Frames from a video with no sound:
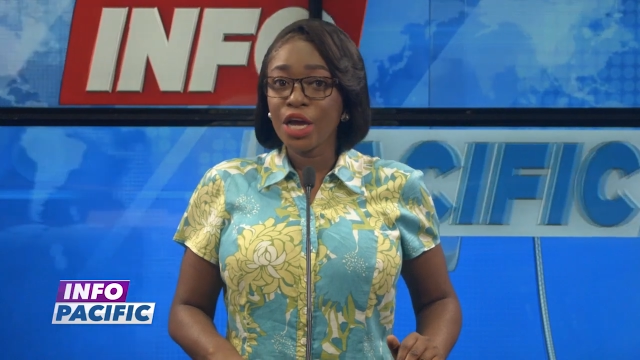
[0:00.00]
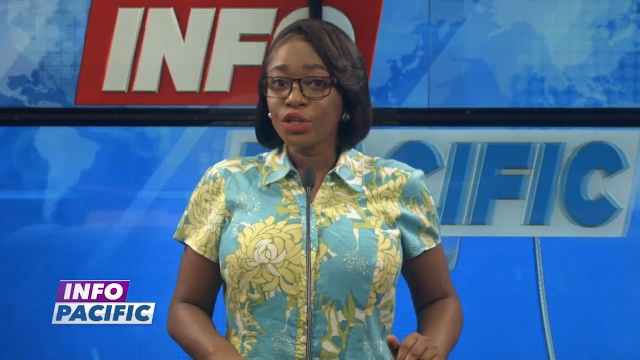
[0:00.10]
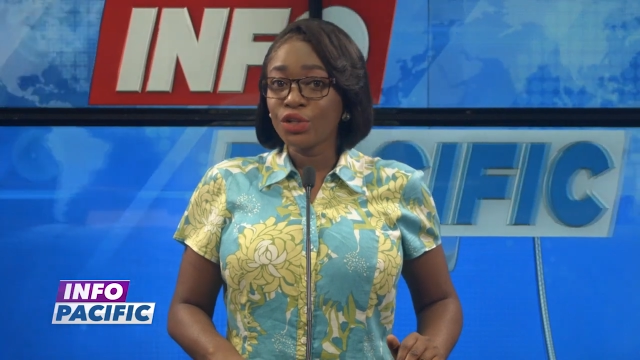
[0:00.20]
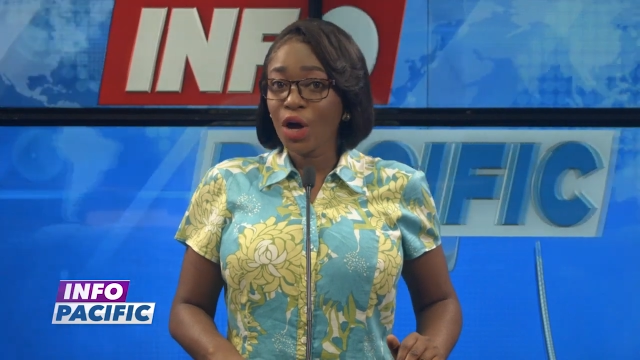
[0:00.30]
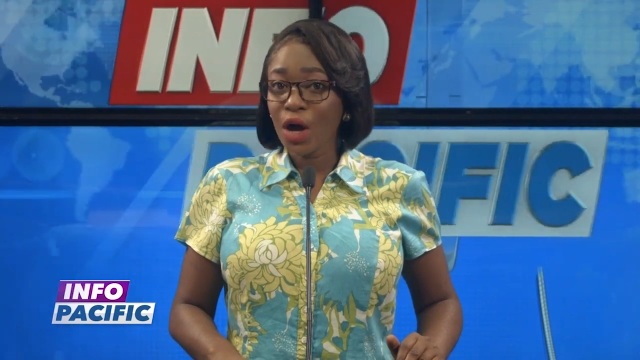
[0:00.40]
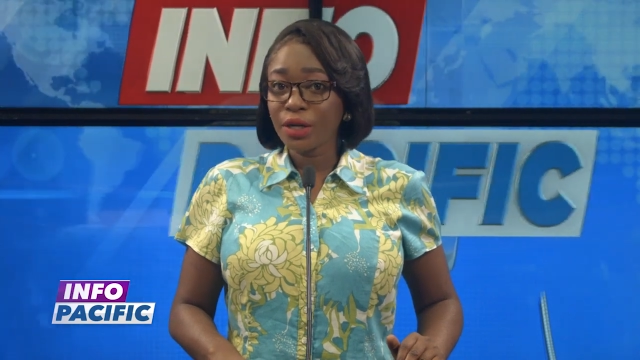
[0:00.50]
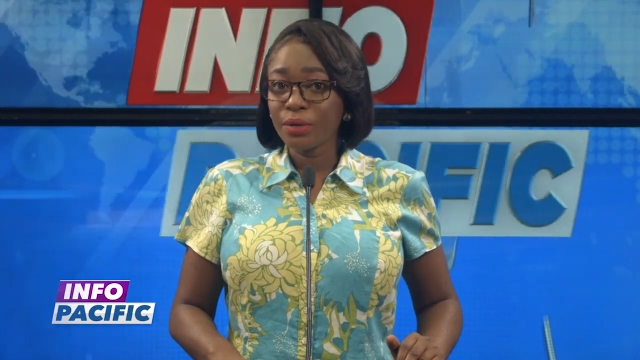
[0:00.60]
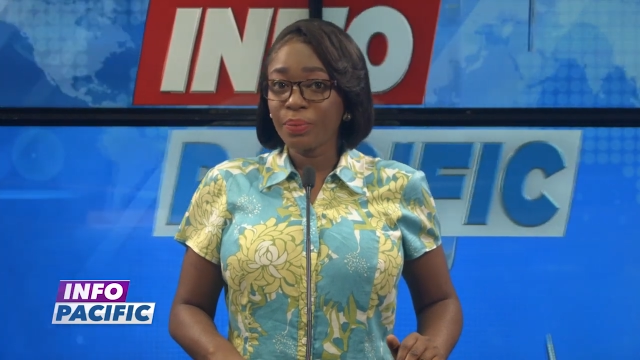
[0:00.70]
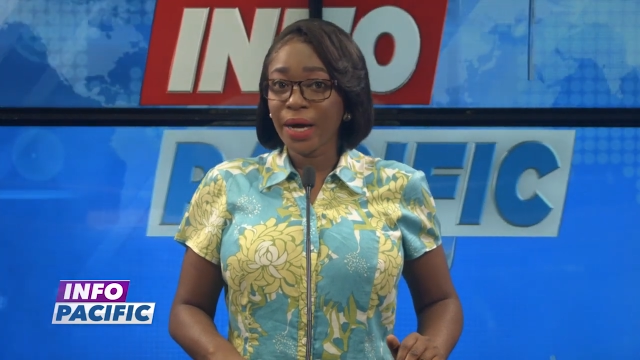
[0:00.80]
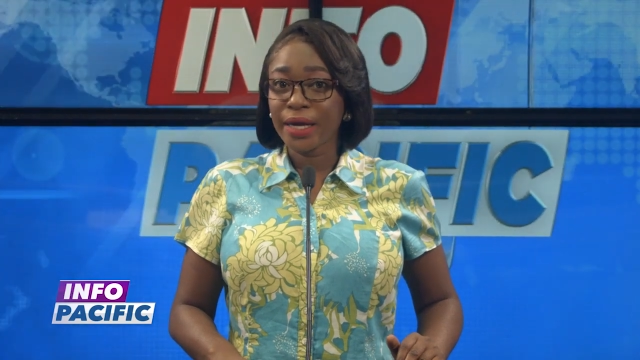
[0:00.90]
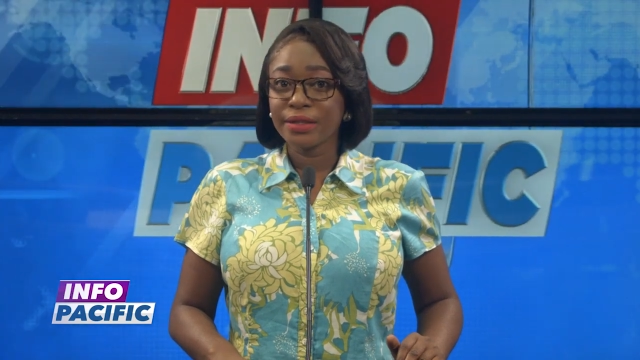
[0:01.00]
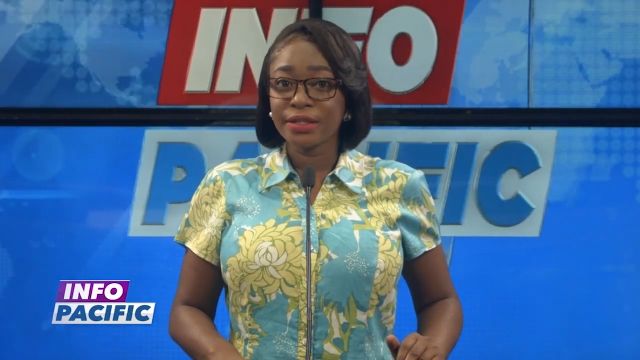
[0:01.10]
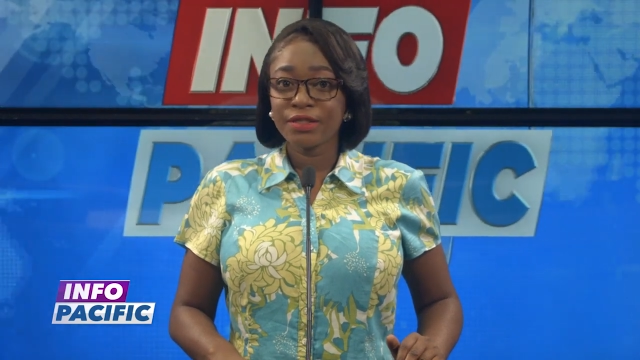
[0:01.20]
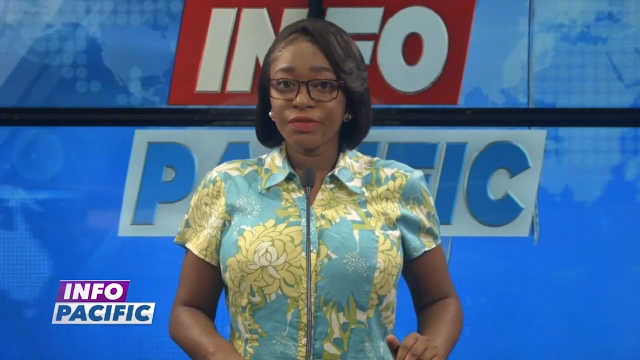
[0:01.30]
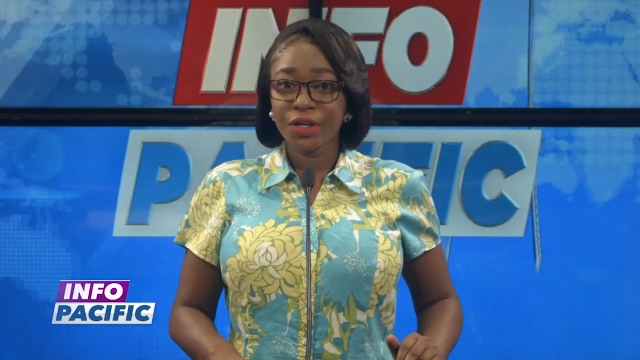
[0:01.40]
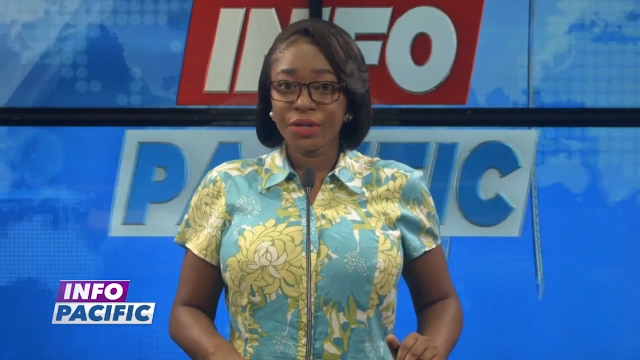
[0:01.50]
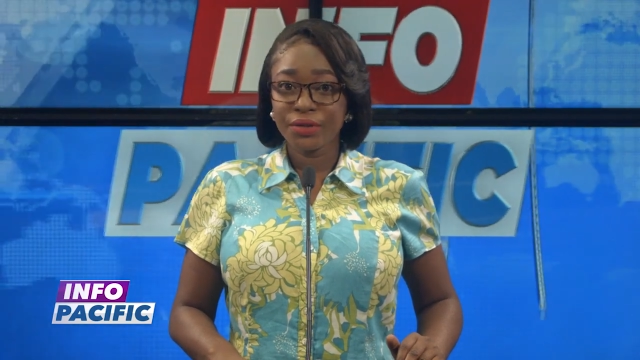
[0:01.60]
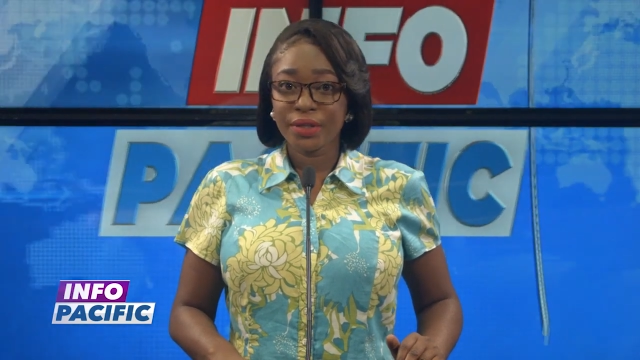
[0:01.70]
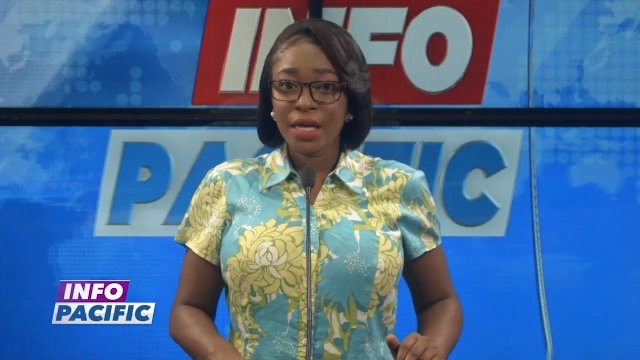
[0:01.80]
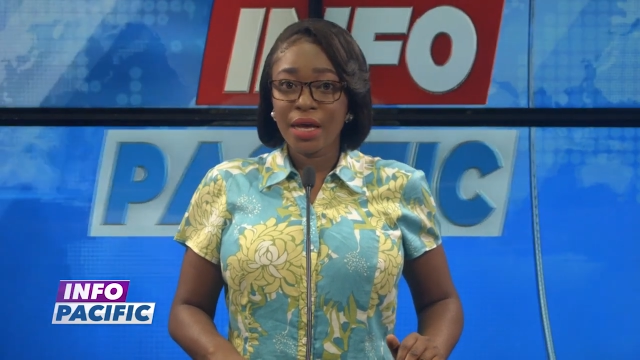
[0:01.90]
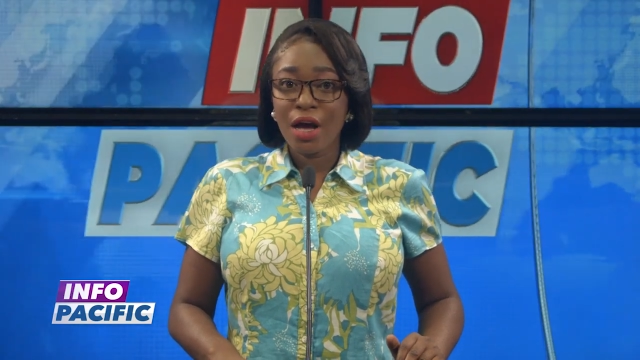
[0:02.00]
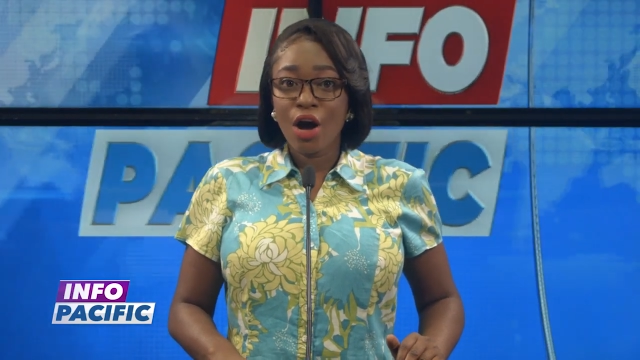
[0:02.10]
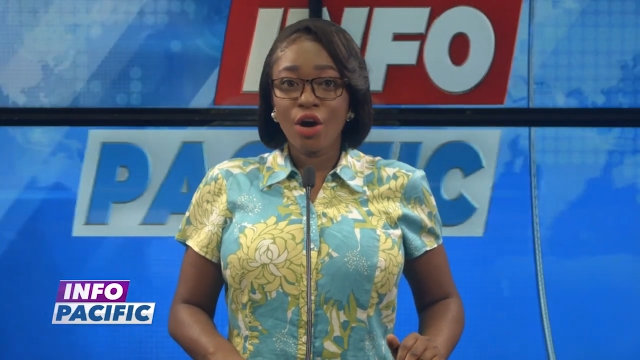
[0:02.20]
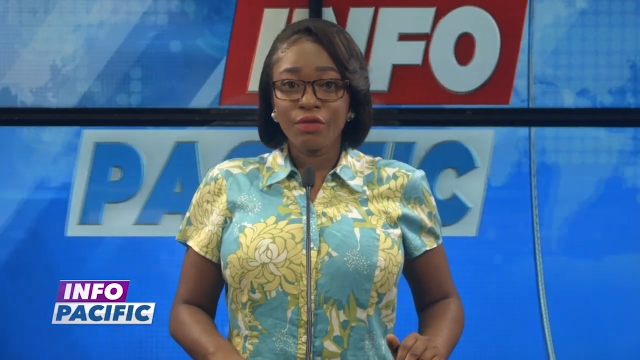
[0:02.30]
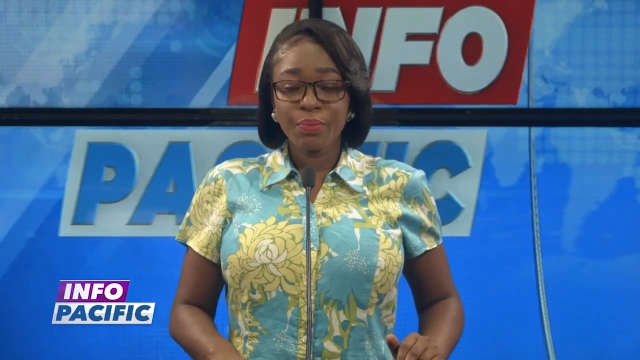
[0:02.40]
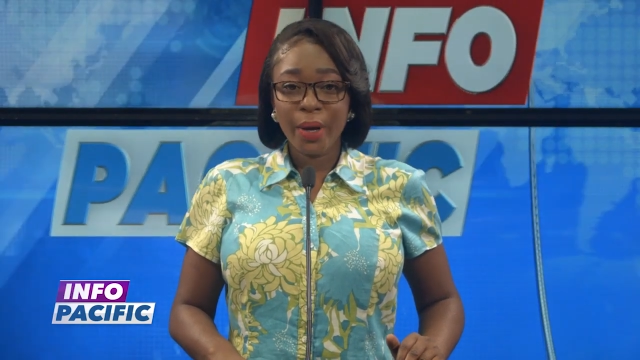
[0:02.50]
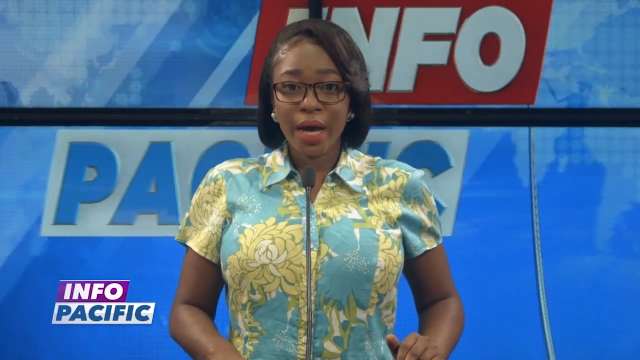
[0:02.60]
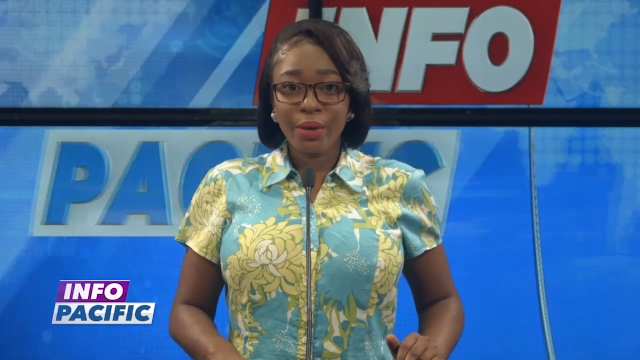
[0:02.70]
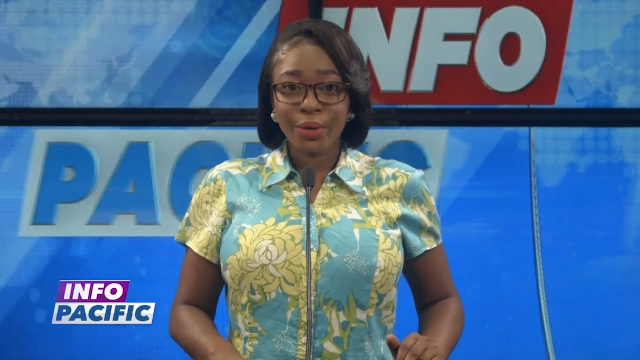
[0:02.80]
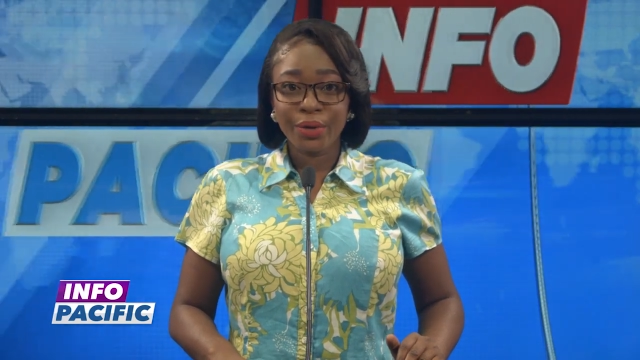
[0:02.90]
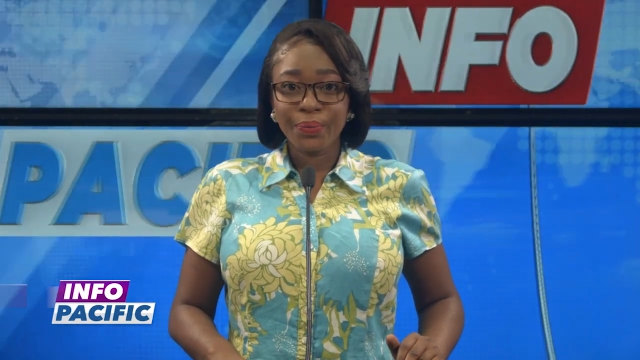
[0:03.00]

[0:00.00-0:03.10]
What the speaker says: to occupy the spheres of power.